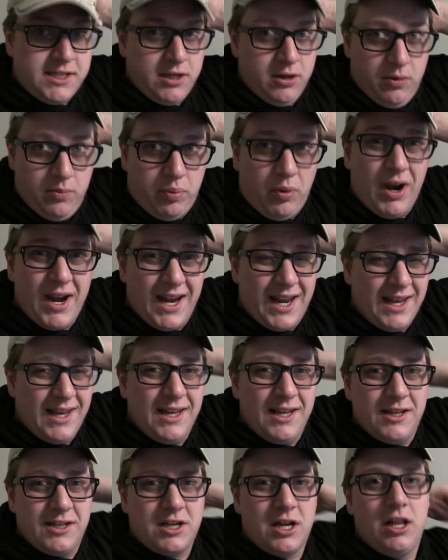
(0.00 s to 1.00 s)
still breaking
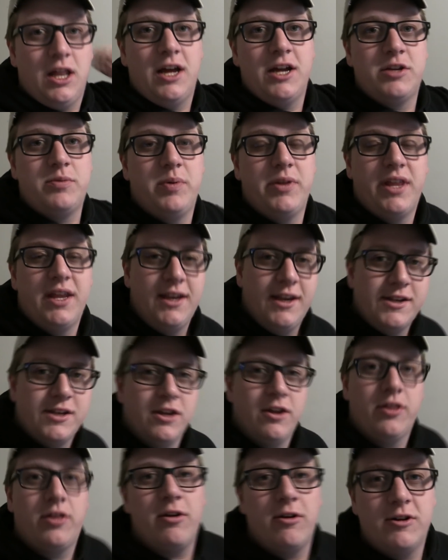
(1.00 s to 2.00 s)
in his clutch, but then he's
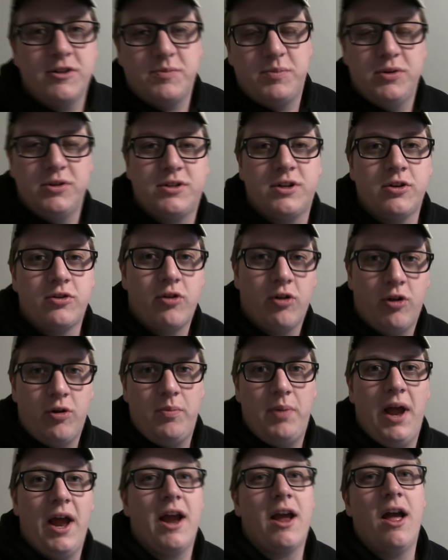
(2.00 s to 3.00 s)
going to throw his boost controller
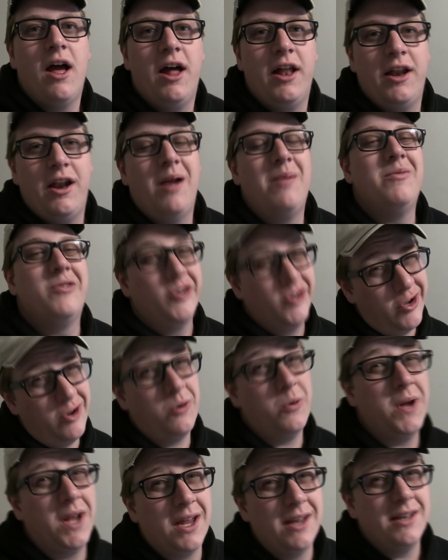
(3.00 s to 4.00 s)
back on, and I'm sure
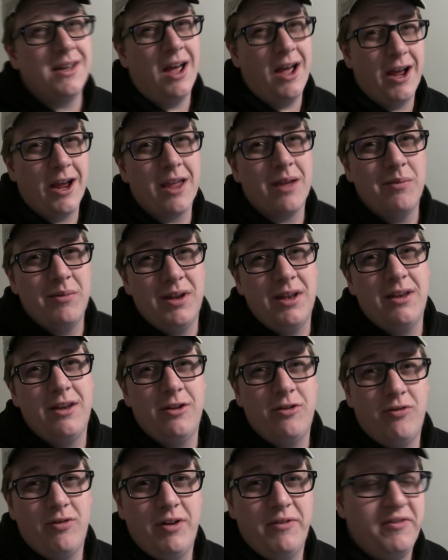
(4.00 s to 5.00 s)
we can talk him into
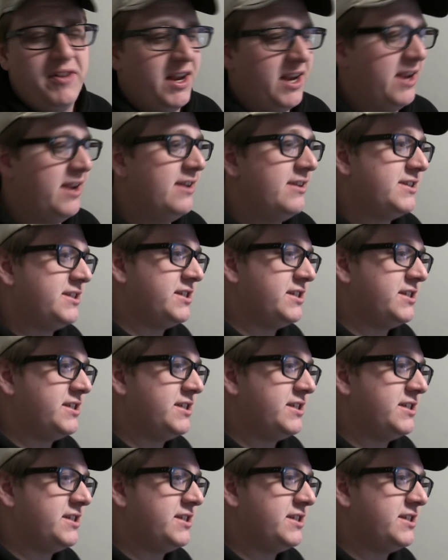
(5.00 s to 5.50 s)
drifting it.